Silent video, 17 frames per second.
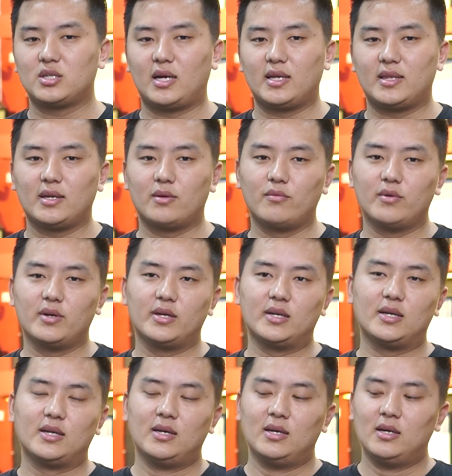I think
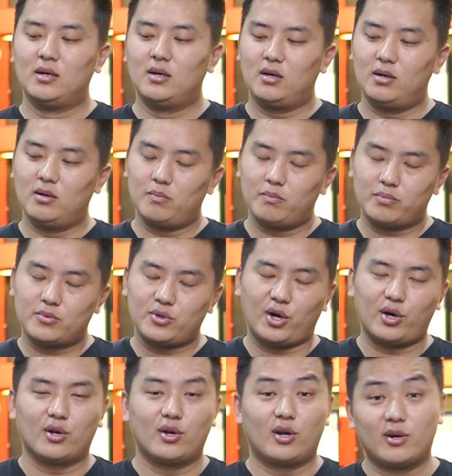we
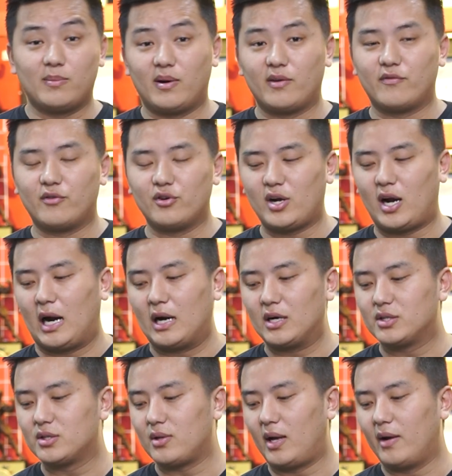talk a lot about foot
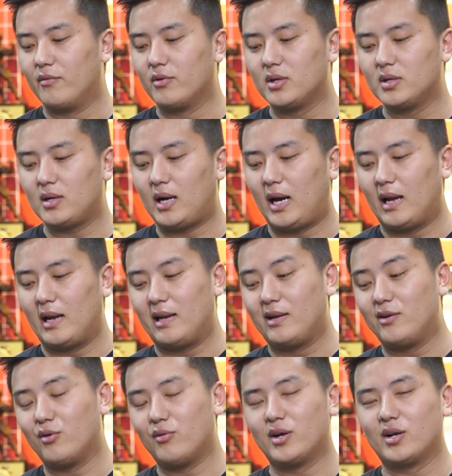arch. So I
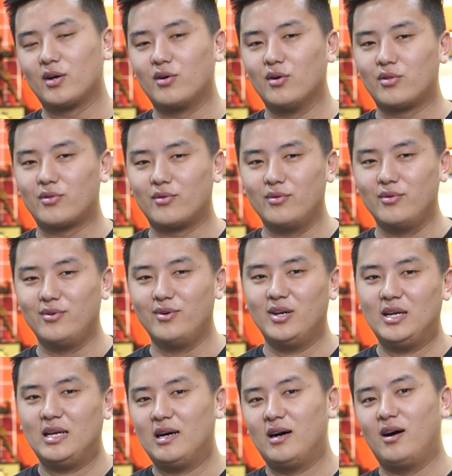don't want to go through
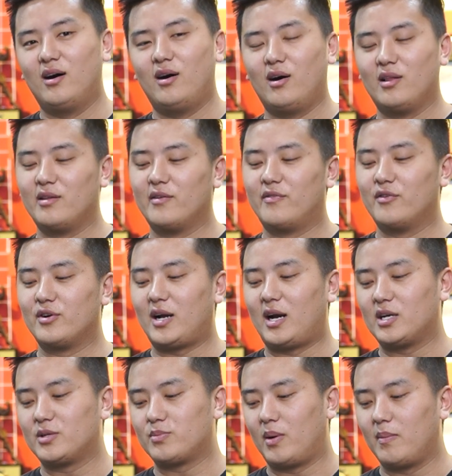all the foot
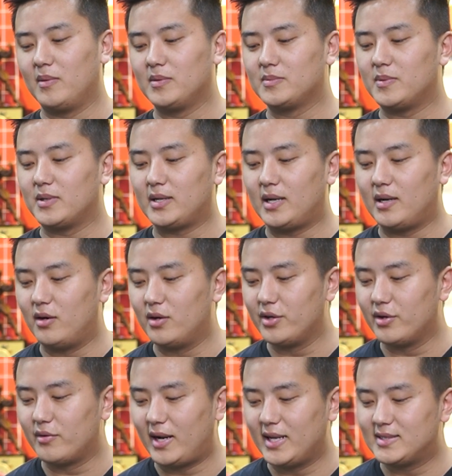arch problems, but on
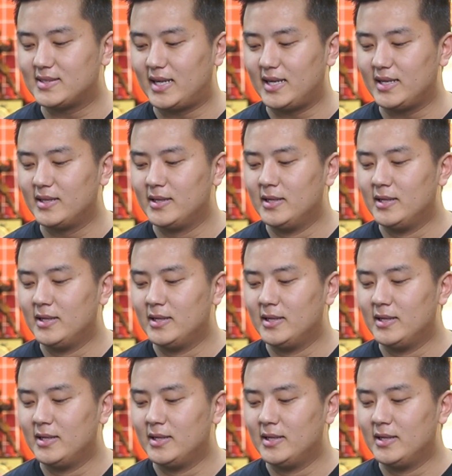your right side,